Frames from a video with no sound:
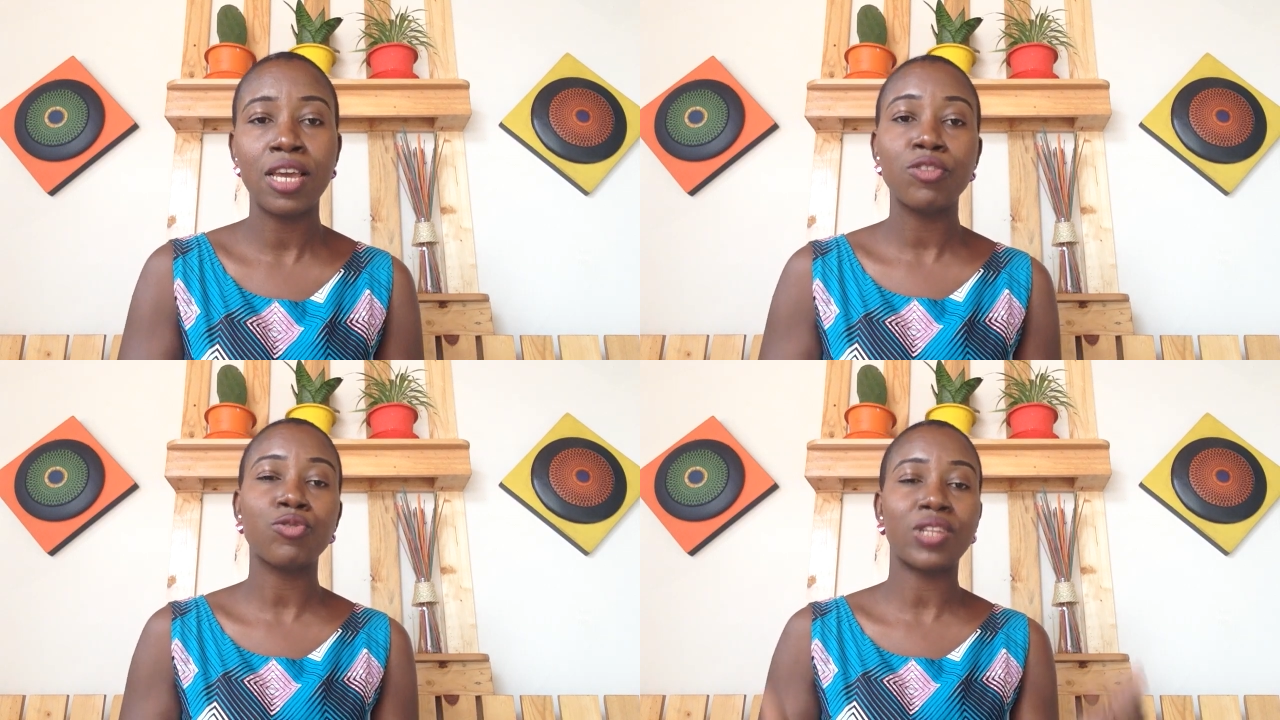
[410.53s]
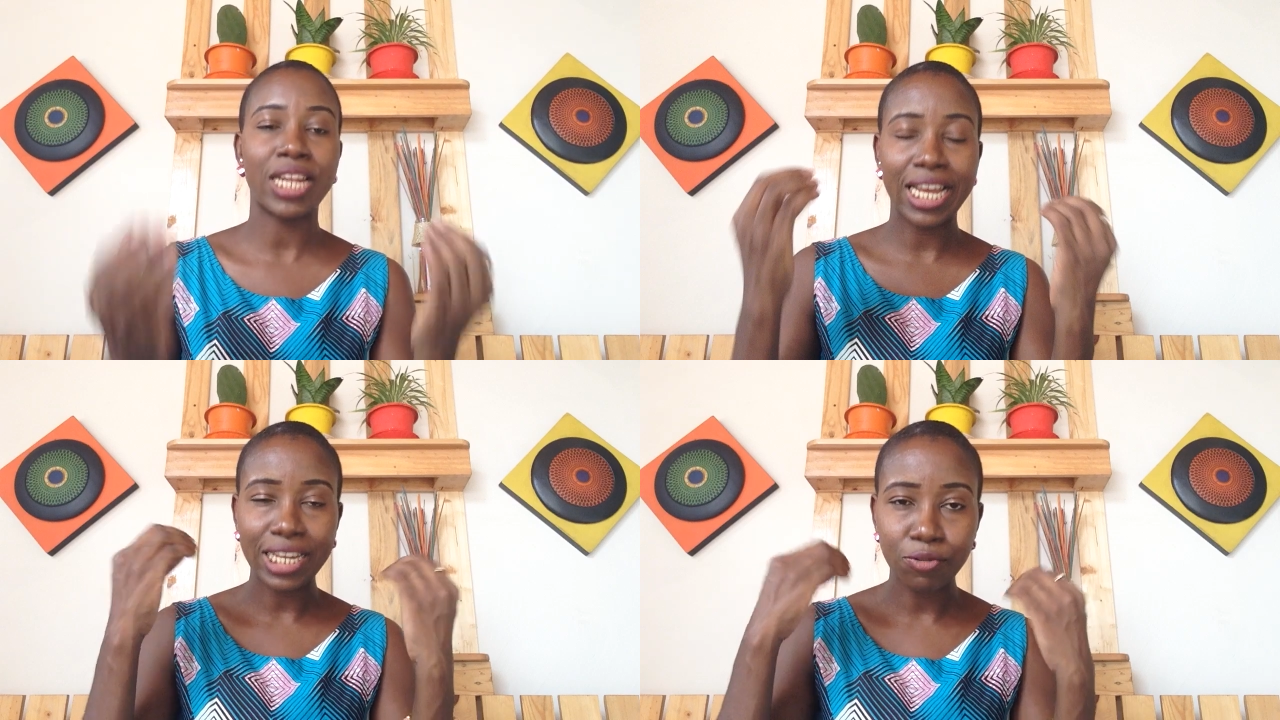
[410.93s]
So that
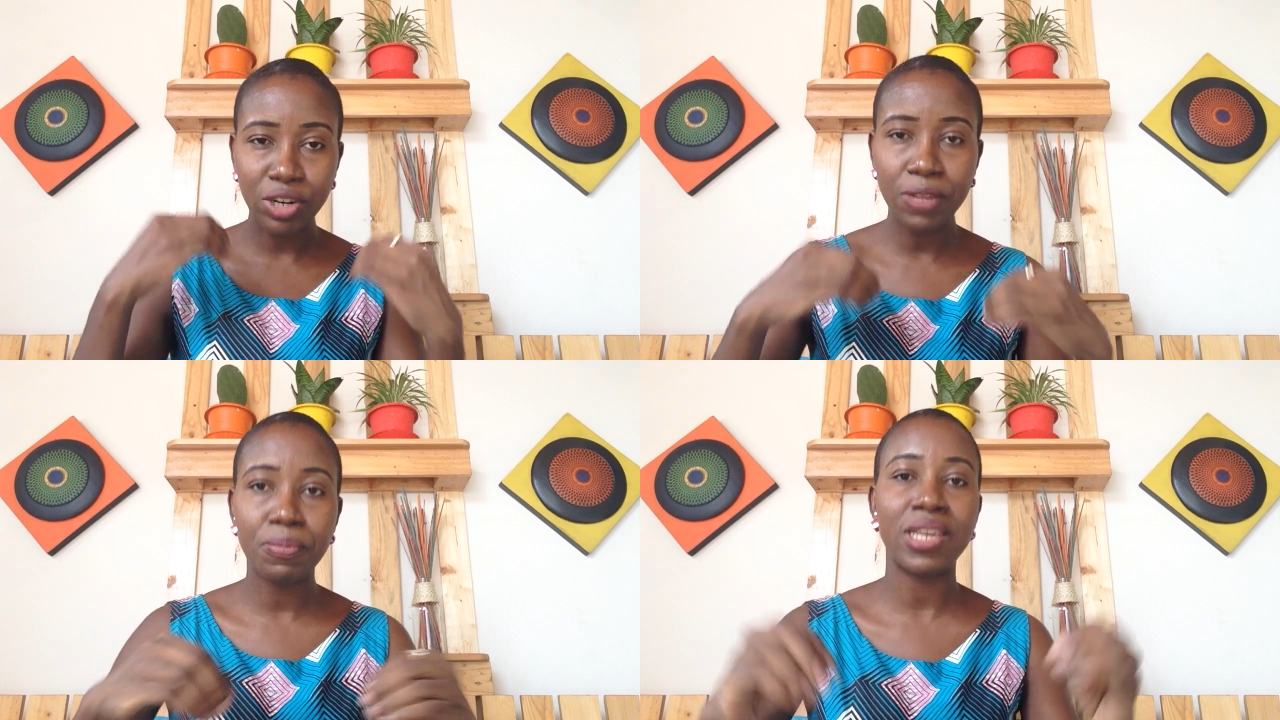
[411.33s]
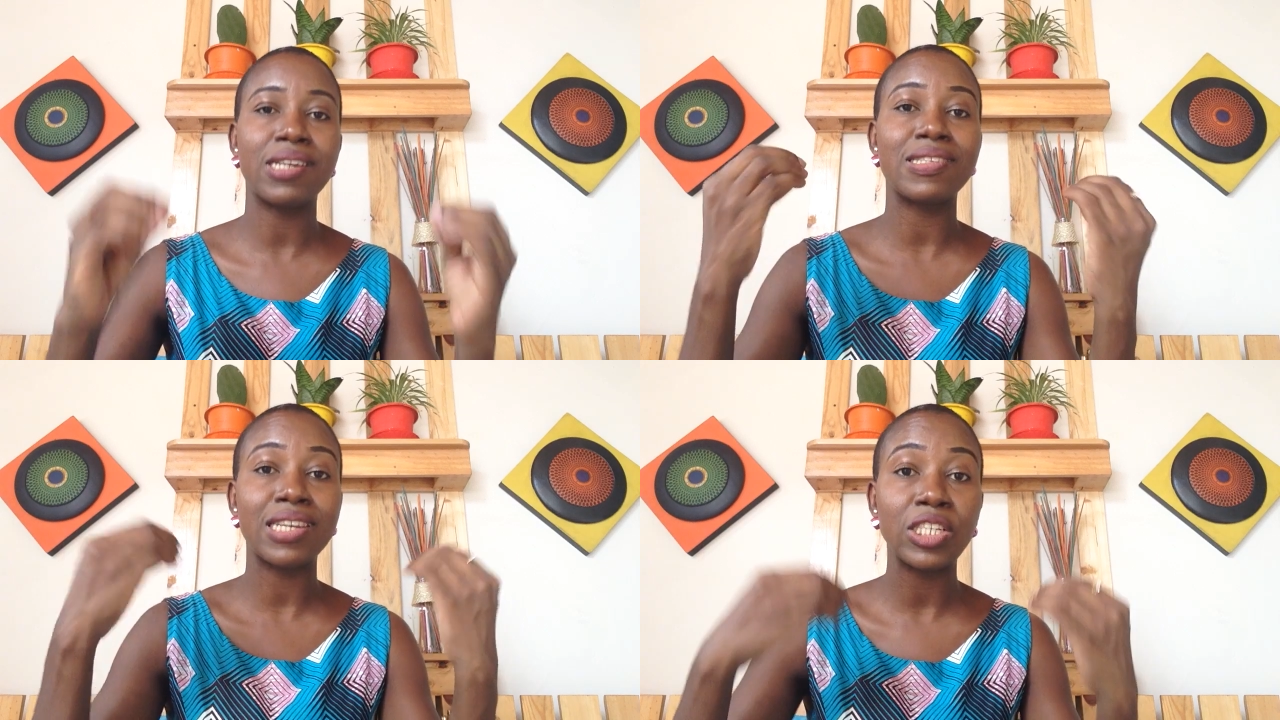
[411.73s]
I can really pay
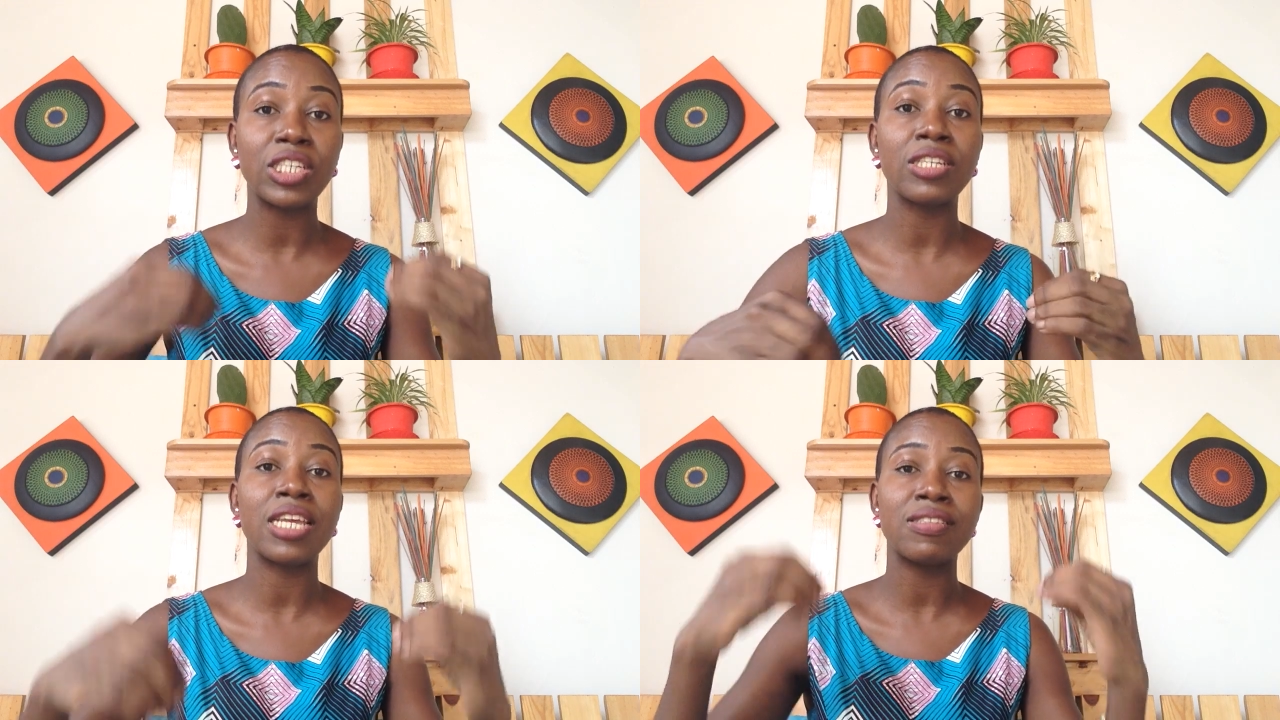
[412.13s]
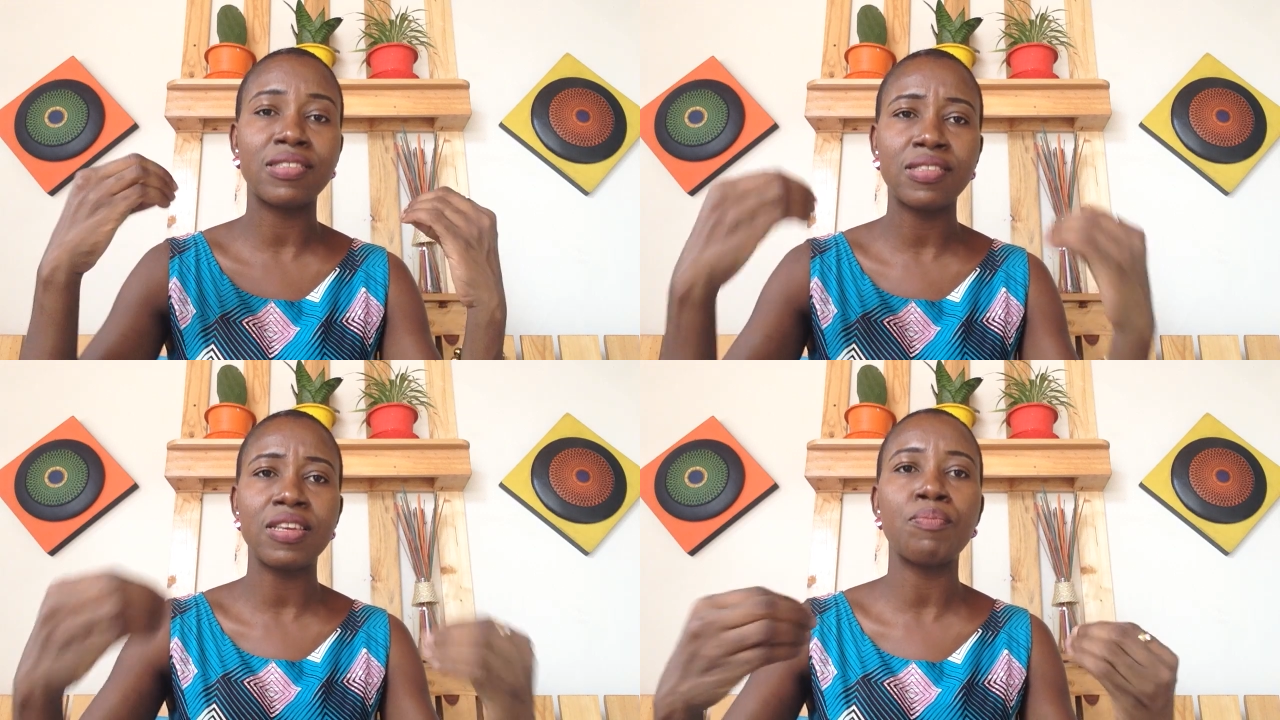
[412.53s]
attention and
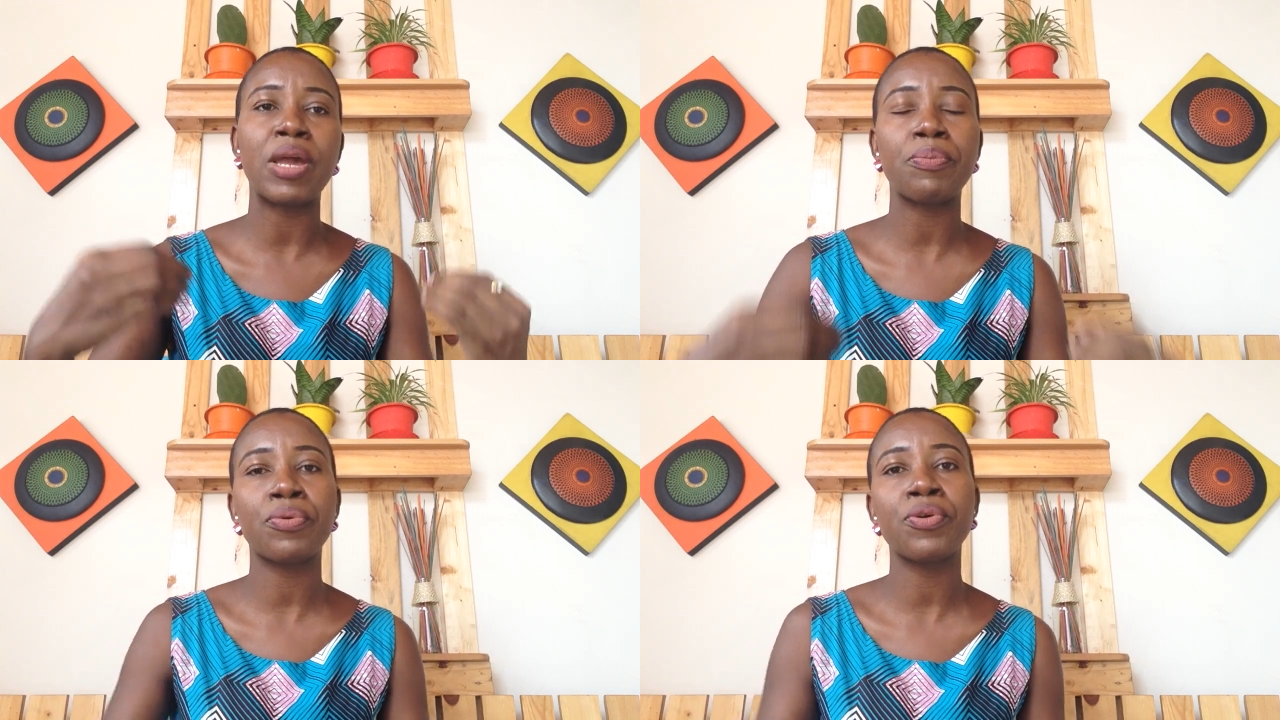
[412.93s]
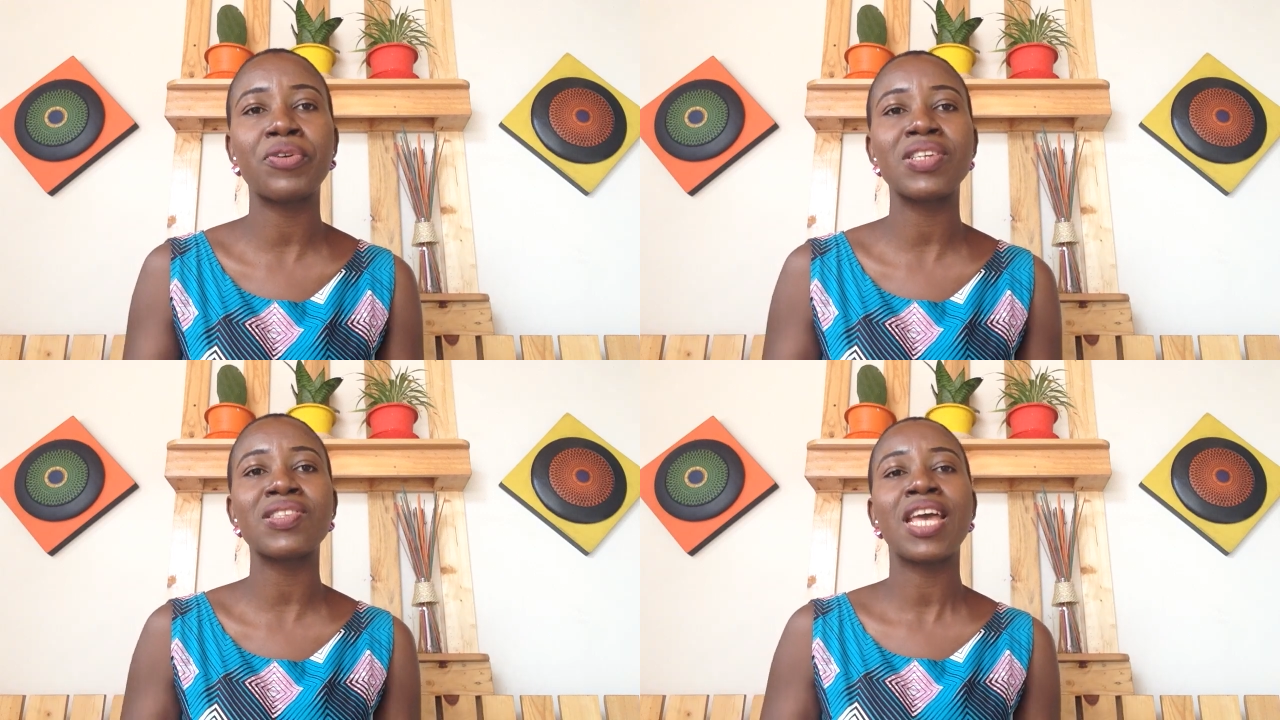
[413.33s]
see my
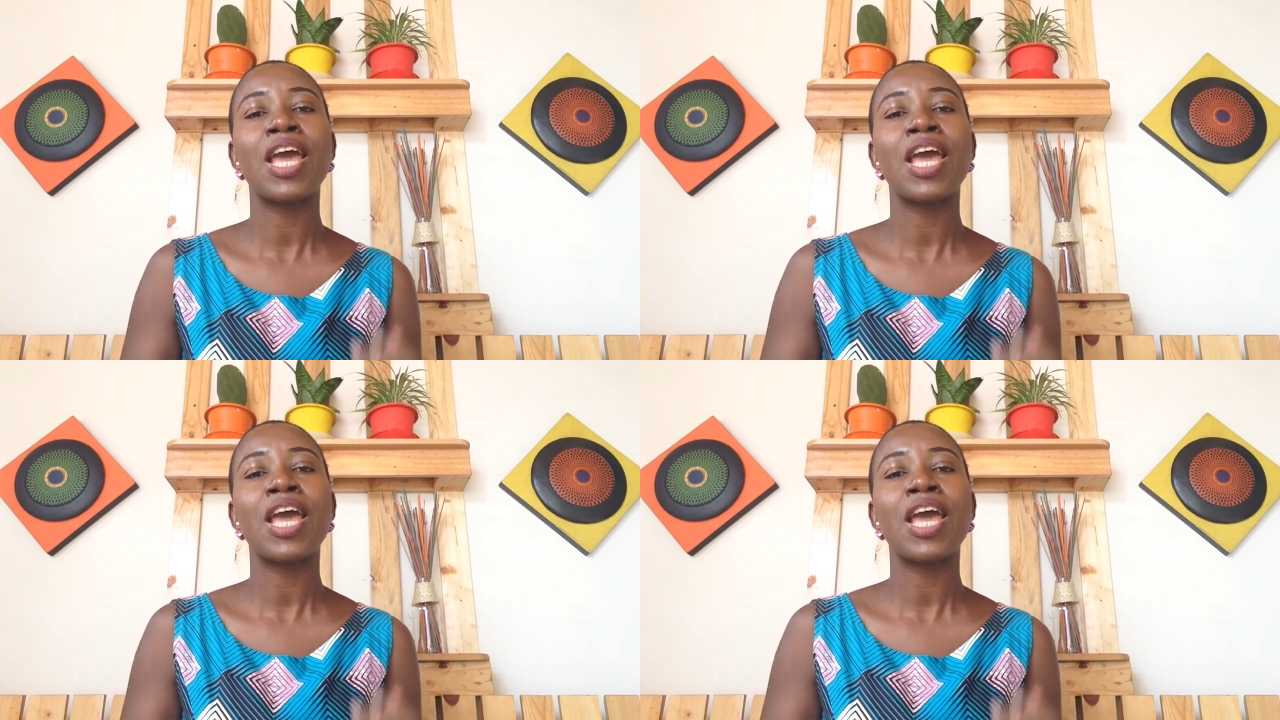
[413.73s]
progress.